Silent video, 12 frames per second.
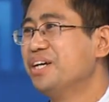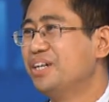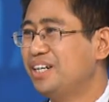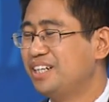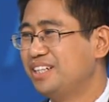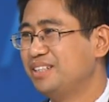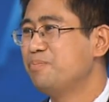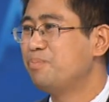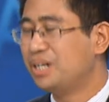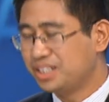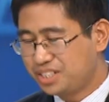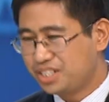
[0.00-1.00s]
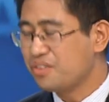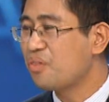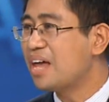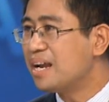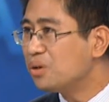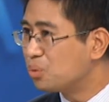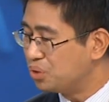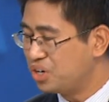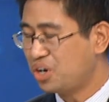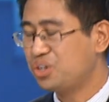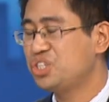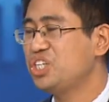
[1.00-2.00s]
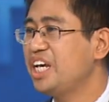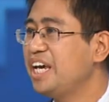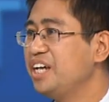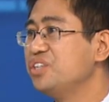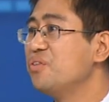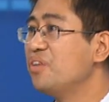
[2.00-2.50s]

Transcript: Uh, but that could not change